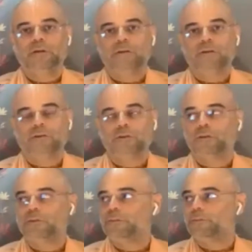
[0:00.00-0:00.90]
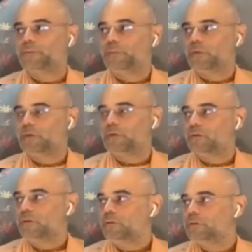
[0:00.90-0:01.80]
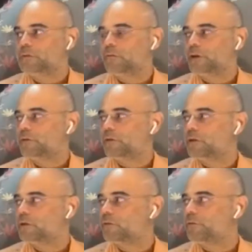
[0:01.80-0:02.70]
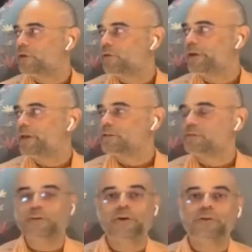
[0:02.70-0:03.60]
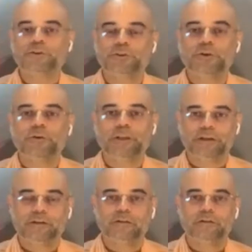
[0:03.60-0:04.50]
so what we do is we're going to show you later.